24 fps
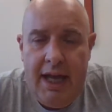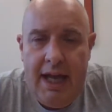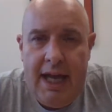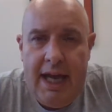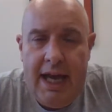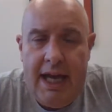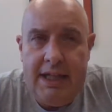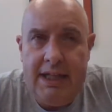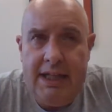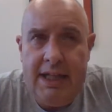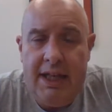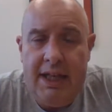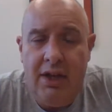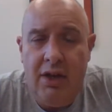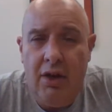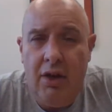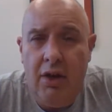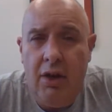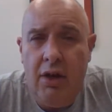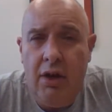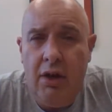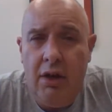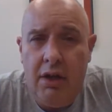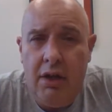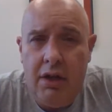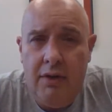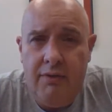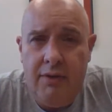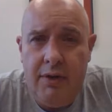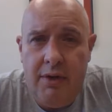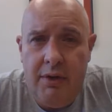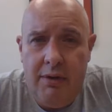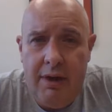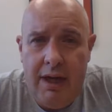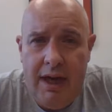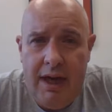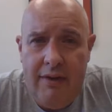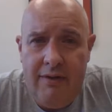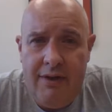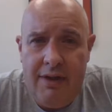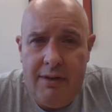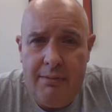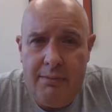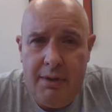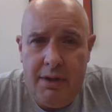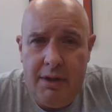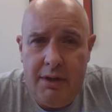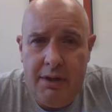And then all of you have the
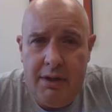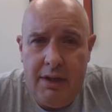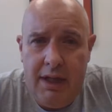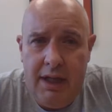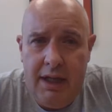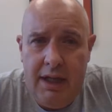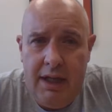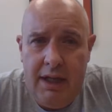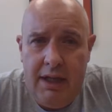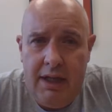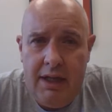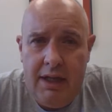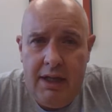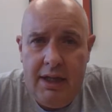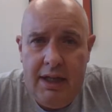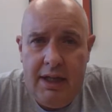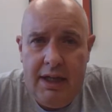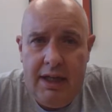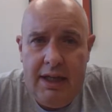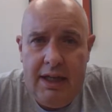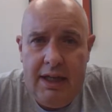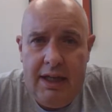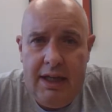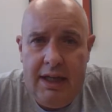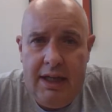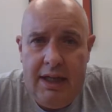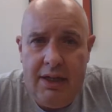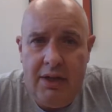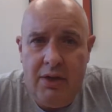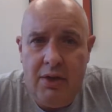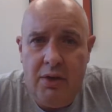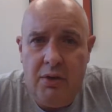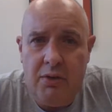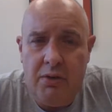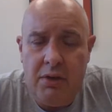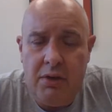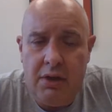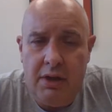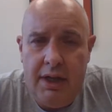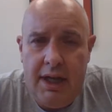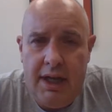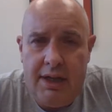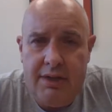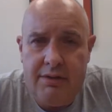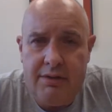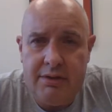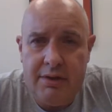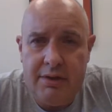ability in Google
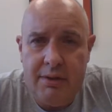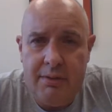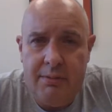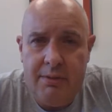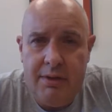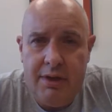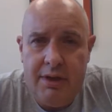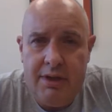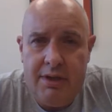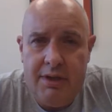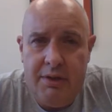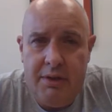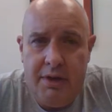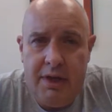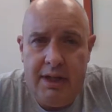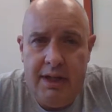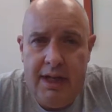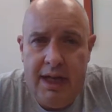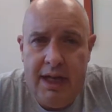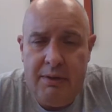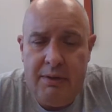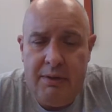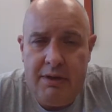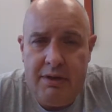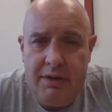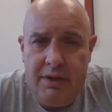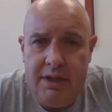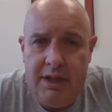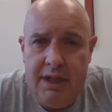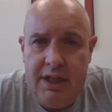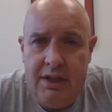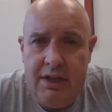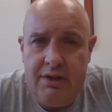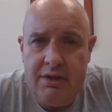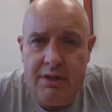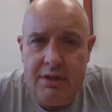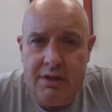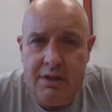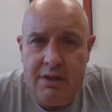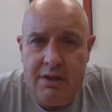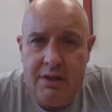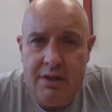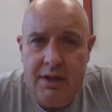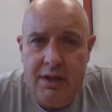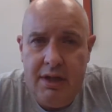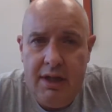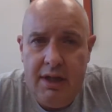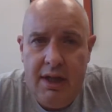Classroom to connect with your teacher
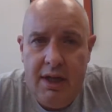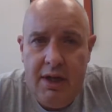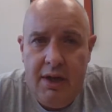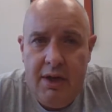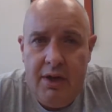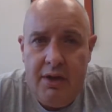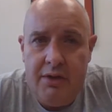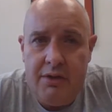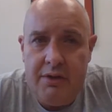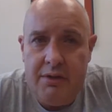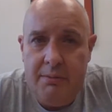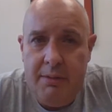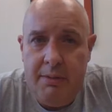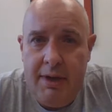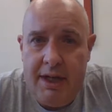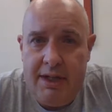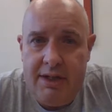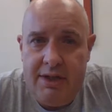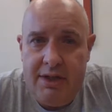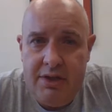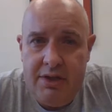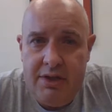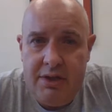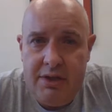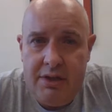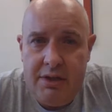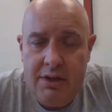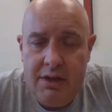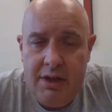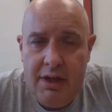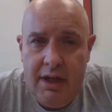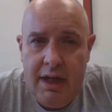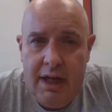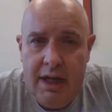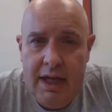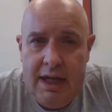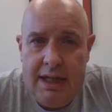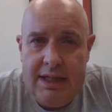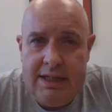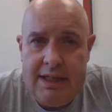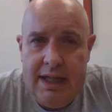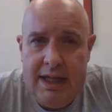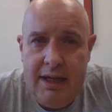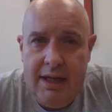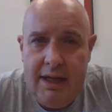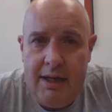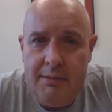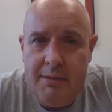through Messenger and
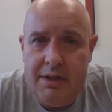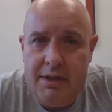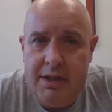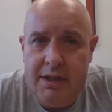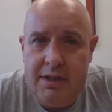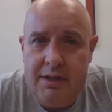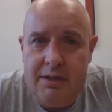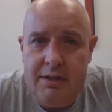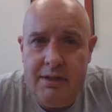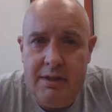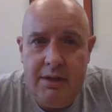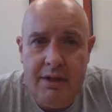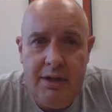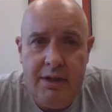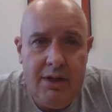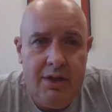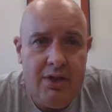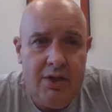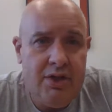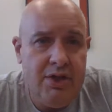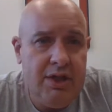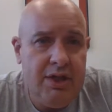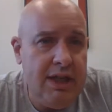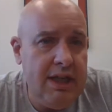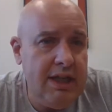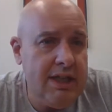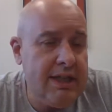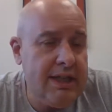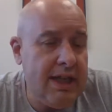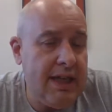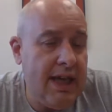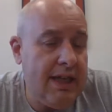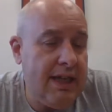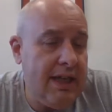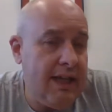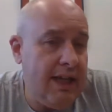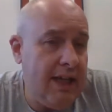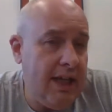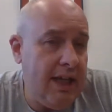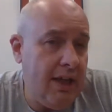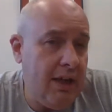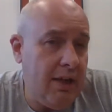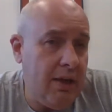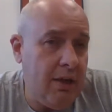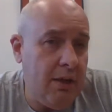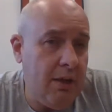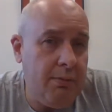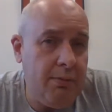say, Mrs. Sheets, I need
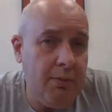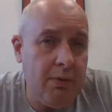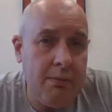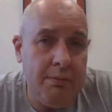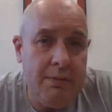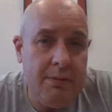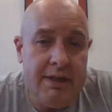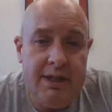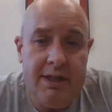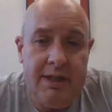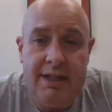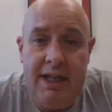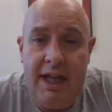help, or Mrs.